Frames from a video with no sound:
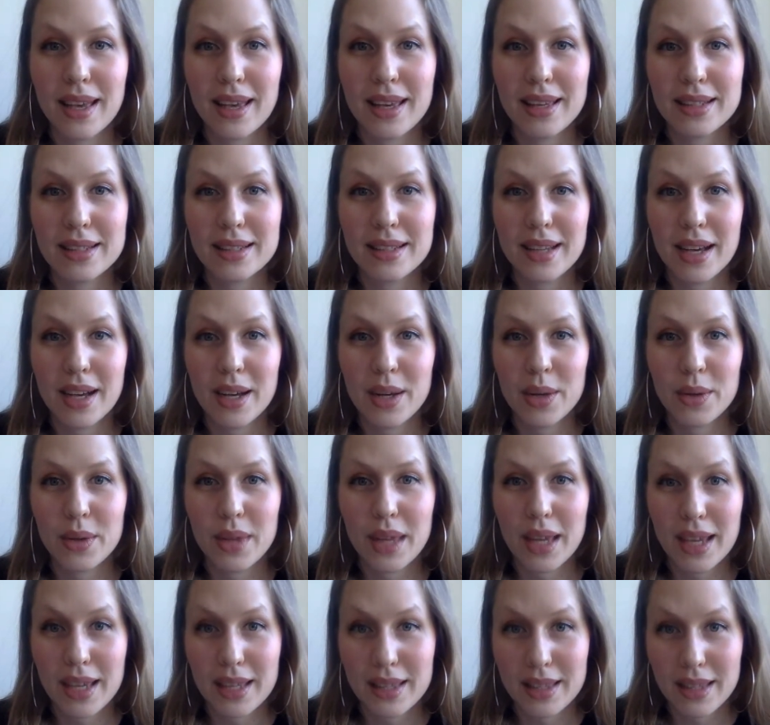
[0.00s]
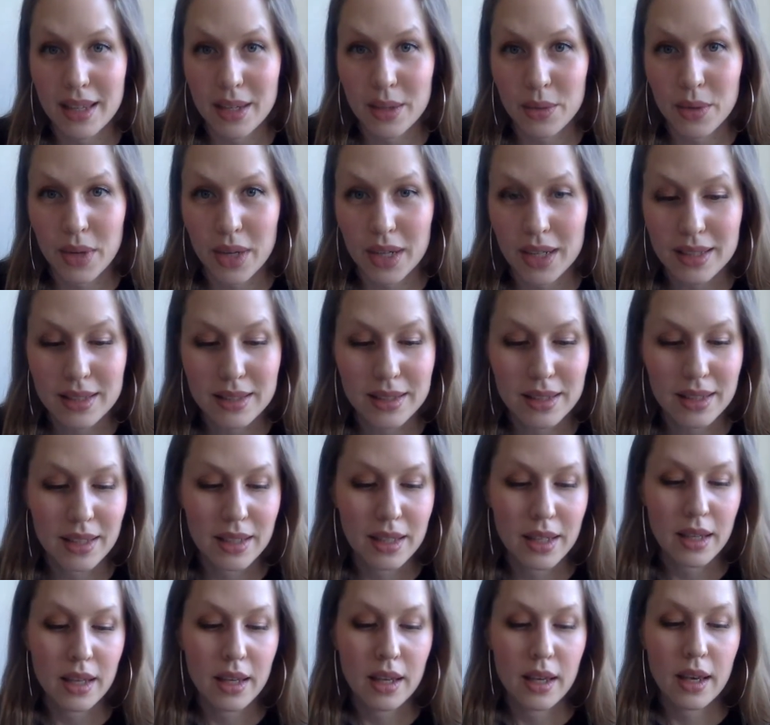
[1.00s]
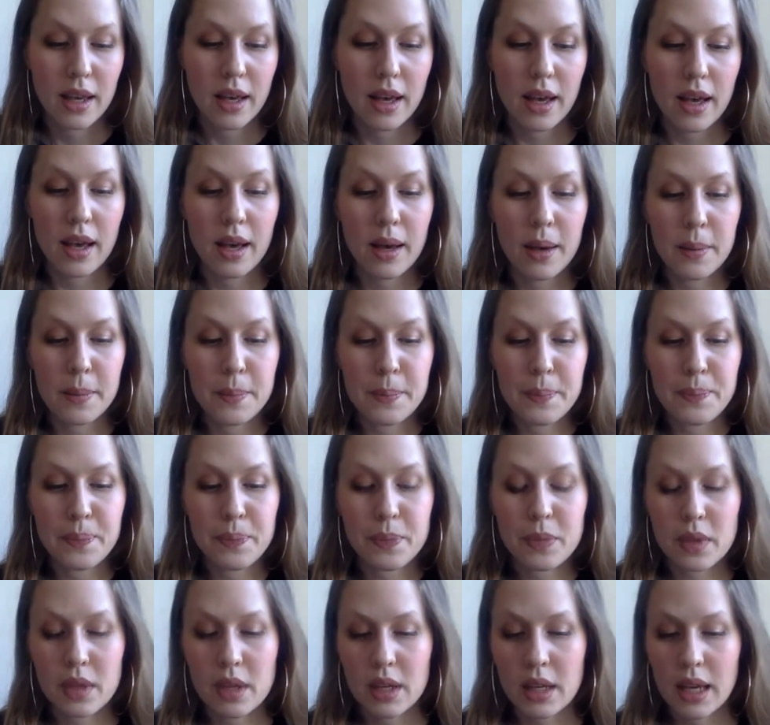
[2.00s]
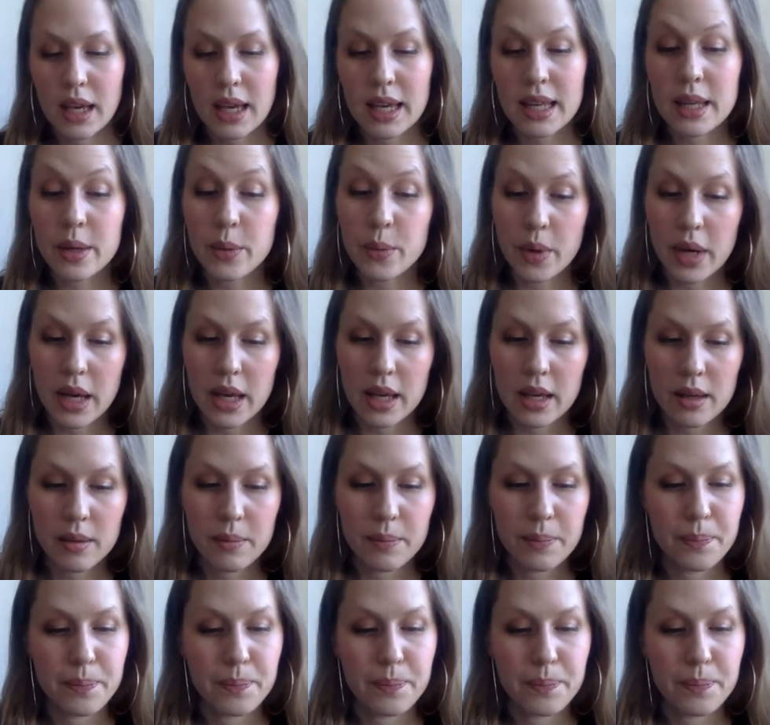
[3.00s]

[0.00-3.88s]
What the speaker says: and how dare they, right? Anyway,